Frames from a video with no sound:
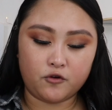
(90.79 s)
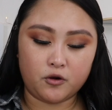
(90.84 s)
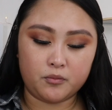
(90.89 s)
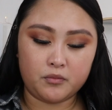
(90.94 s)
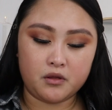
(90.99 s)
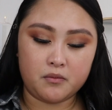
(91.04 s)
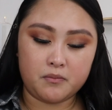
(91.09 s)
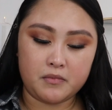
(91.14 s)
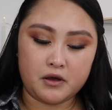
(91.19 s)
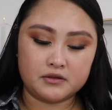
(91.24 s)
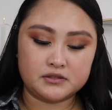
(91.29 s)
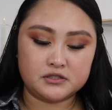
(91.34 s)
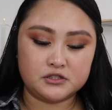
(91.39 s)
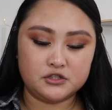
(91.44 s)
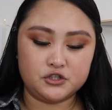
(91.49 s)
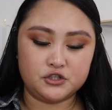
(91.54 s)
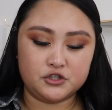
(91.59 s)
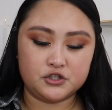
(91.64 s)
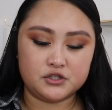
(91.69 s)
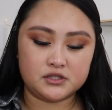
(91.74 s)
Formula melts
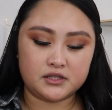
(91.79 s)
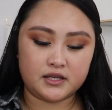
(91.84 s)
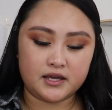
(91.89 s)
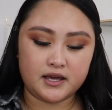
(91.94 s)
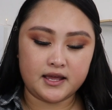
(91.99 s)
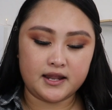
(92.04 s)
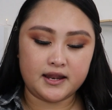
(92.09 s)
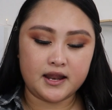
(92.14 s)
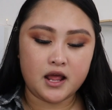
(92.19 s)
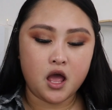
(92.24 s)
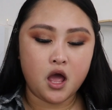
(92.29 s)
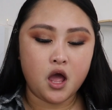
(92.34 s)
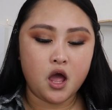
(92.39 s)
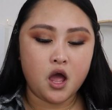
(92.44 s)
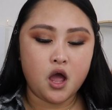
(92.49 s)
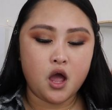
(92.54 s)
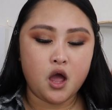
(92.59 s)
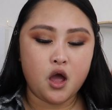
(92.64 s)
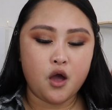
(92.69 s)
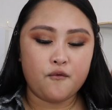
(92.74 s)
into your skin
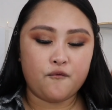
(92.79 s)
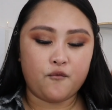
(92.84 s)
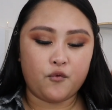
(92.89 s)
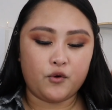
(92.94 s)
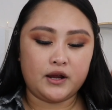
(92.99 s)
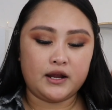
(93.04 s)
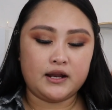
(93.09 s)
for